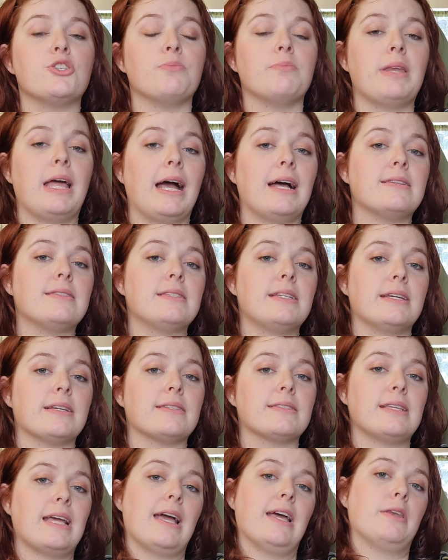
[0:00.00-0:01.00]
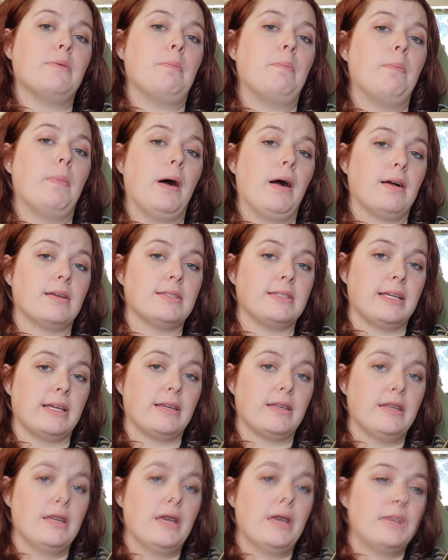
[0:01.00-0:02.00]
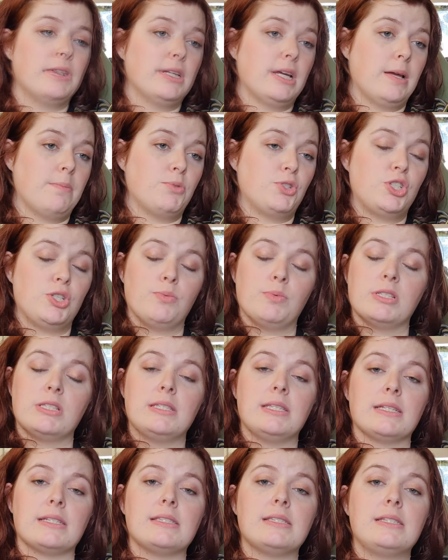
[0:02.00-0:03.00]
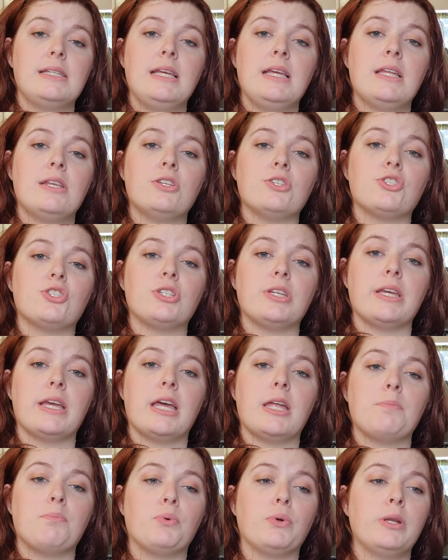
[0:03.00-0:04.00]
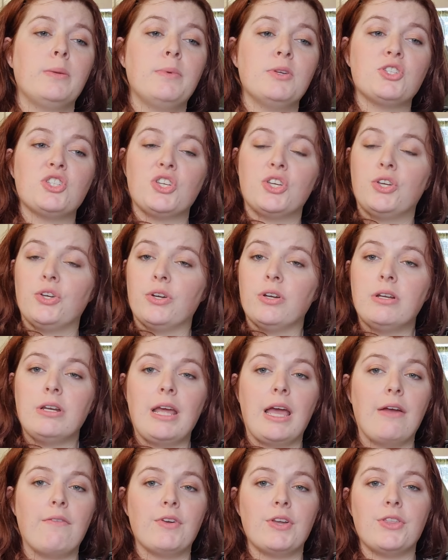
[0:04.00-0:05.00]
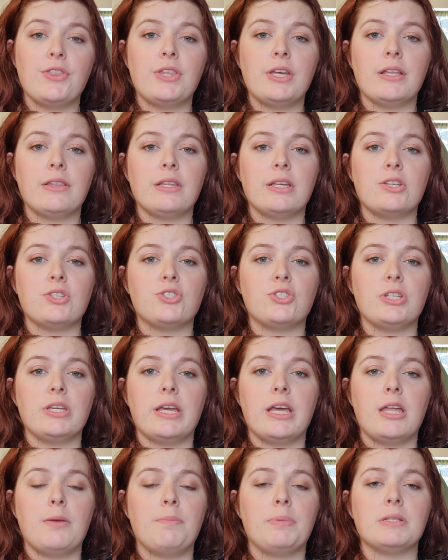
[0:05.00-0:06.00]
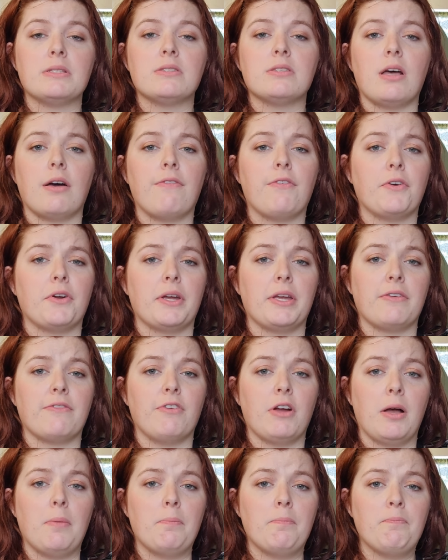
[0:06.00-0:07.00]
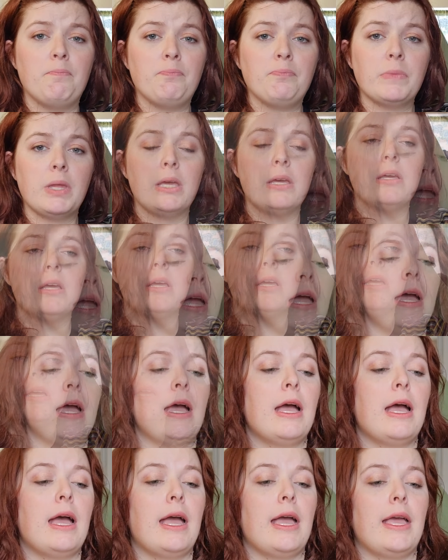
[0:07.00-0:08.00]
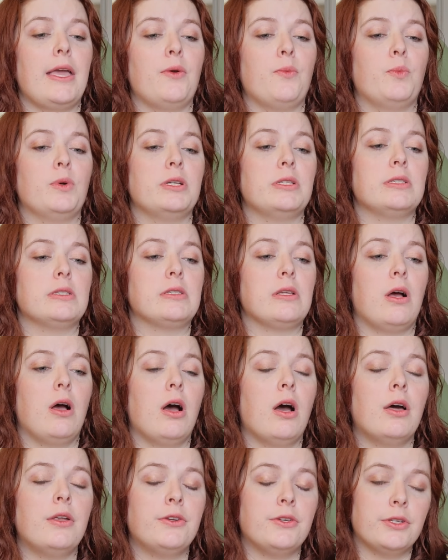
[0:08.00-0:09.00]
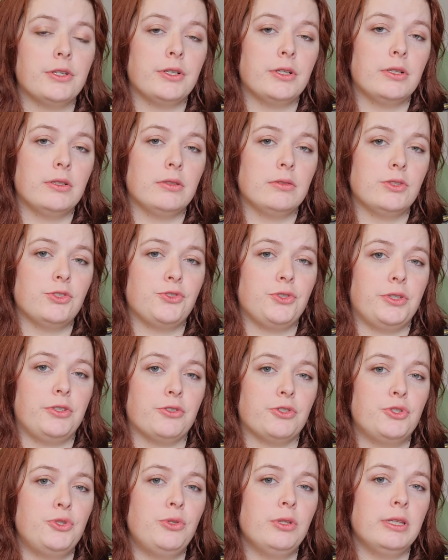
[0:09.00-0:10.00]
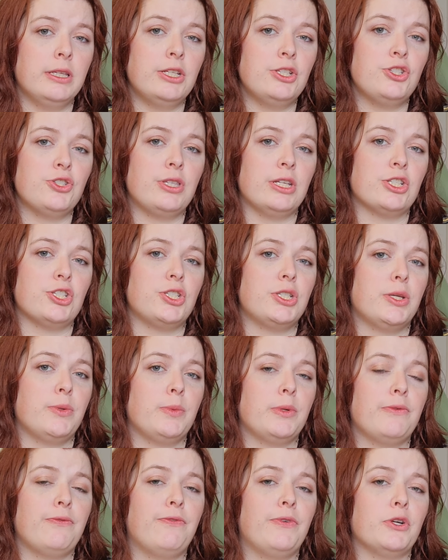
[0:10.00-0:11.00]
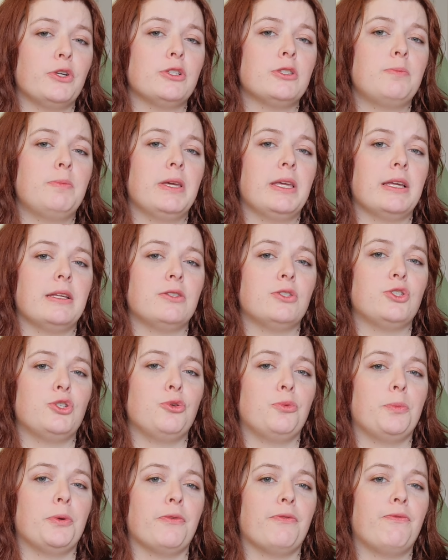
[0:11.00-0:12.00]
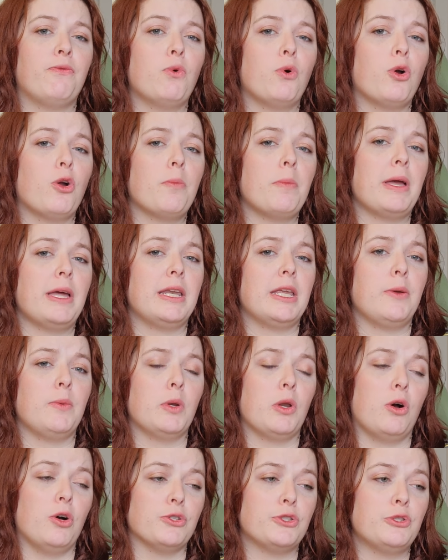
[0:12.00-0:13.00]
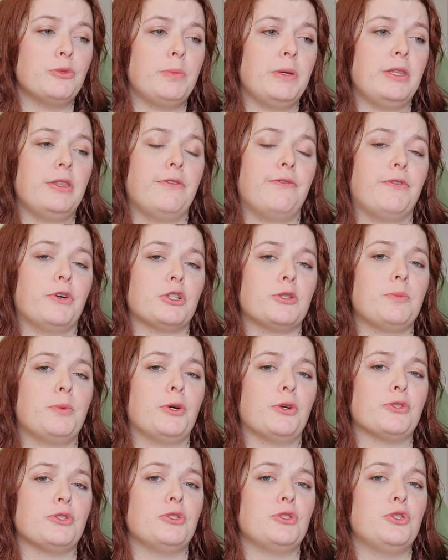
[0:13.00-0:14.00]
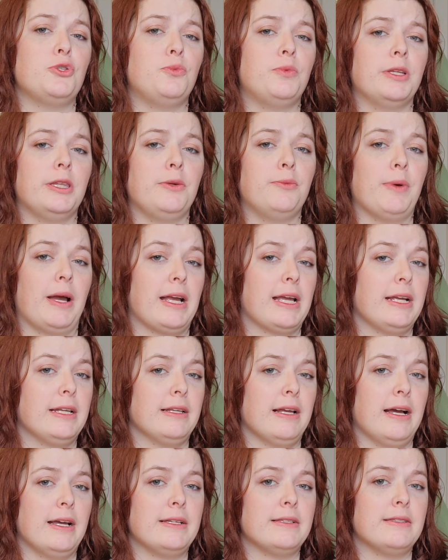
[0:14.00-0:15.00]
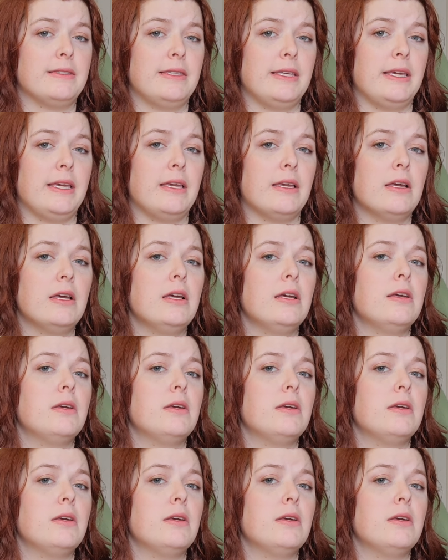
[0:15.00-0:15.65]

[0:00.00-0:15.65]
gymnastics and boxing. By the time she was 16, she had pretty much cured everything that she had been suffering from. It was under Streeter's tutelage that she would first begin to perform, and he would also be the first person to really recognize the